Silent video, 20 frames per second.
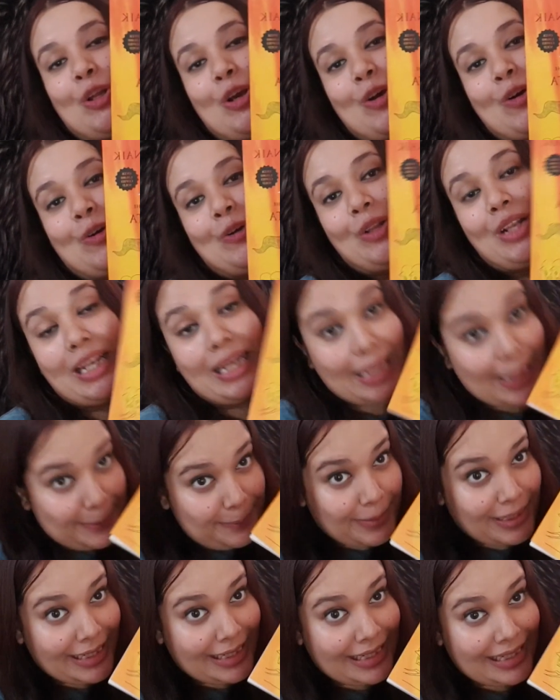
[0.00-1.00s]
now let
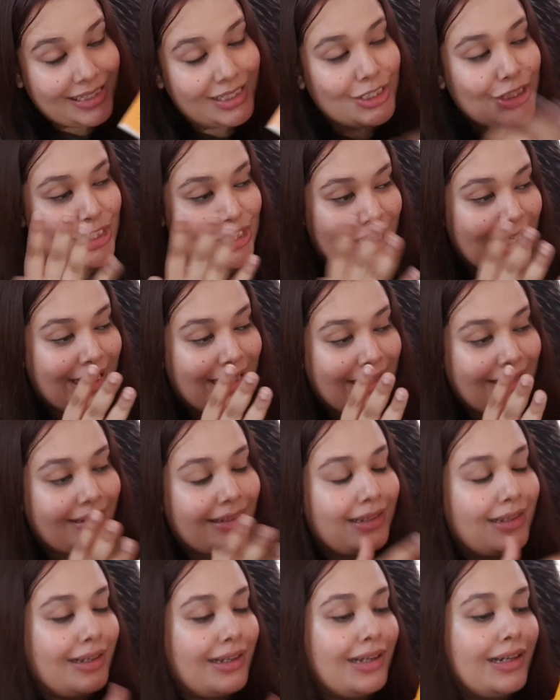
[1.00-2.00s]
me share
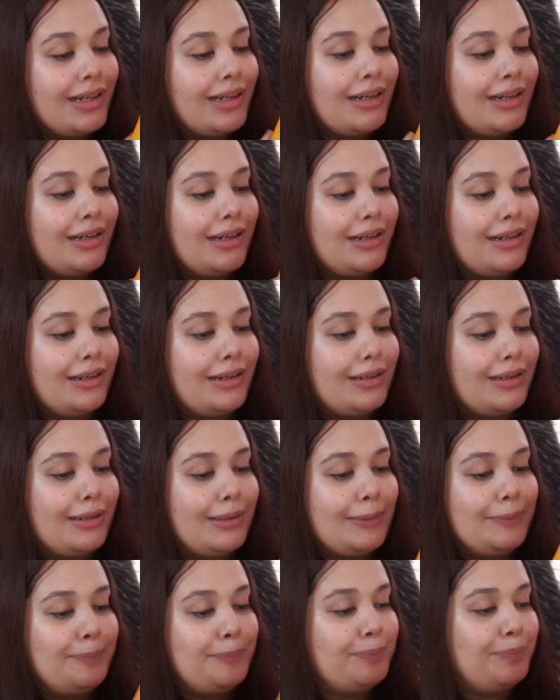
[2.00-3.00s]

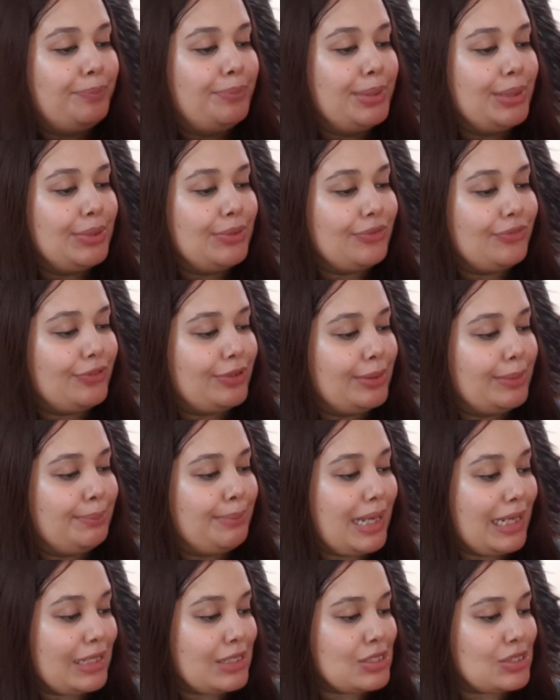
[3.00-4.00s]
a bit of a
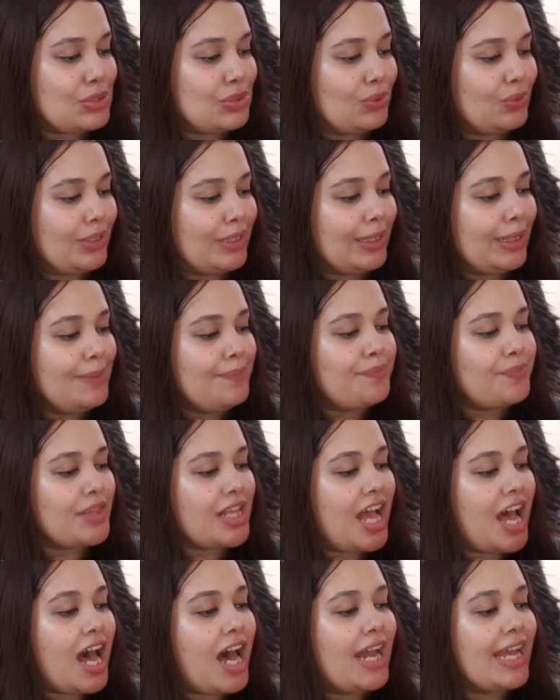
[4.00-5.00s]
backstory.
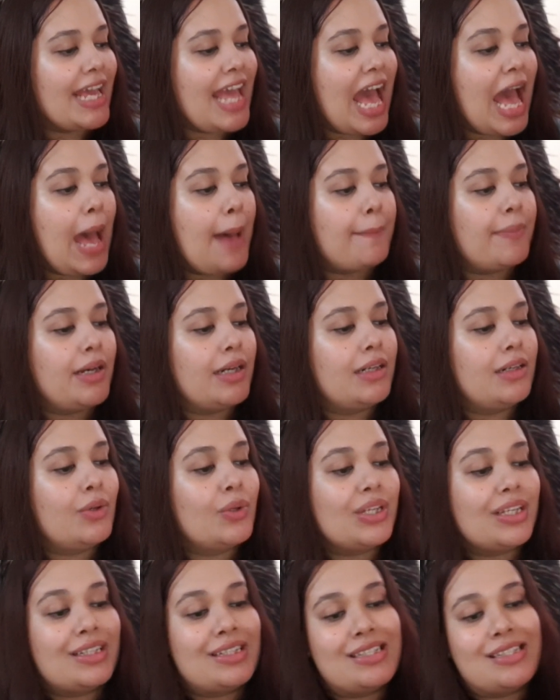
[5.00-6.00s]

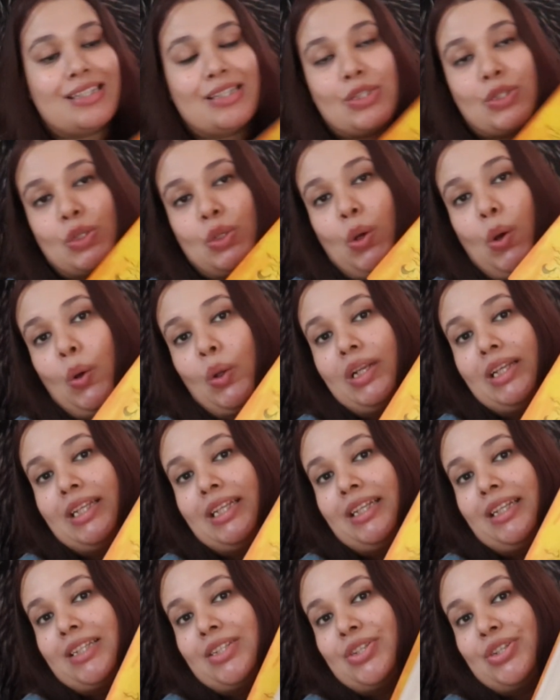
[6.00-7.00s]
Okay, this is all
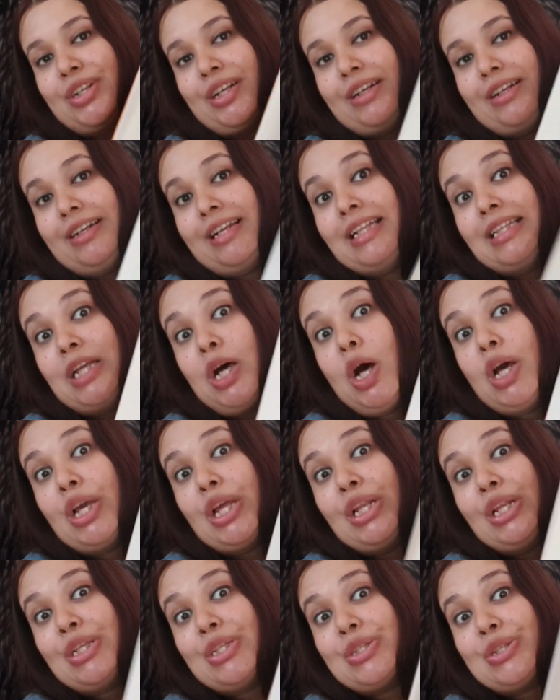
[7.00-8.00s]
illustrated, and the
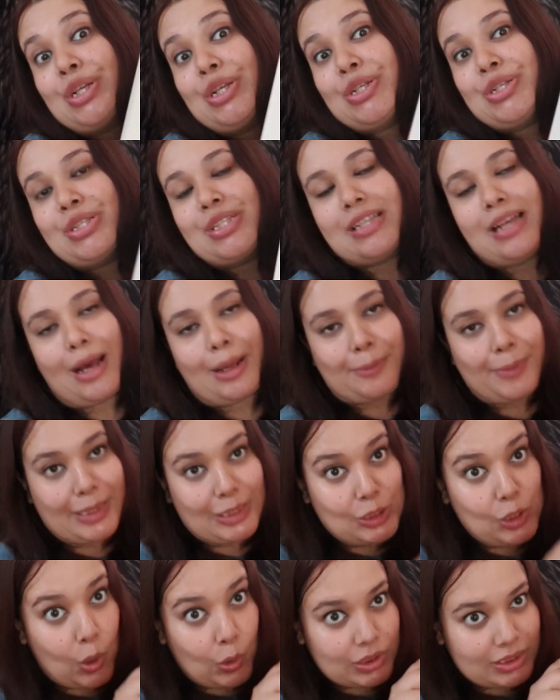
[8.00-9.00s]
illustrations are by
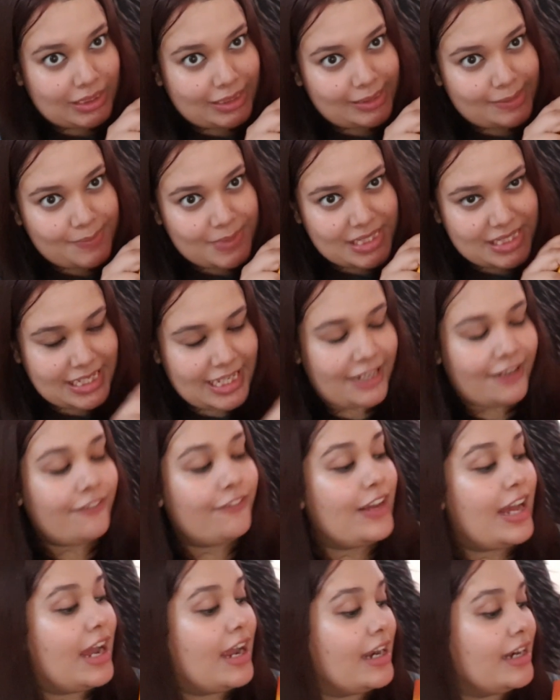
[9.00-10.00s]
the author himself,
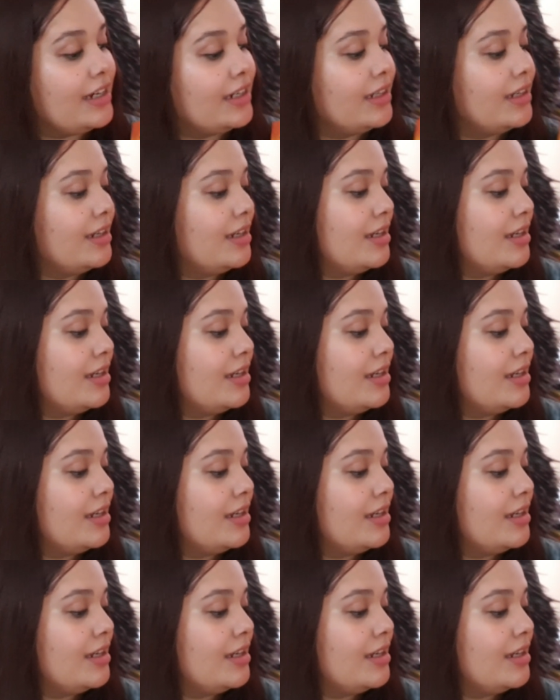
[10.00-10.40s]
and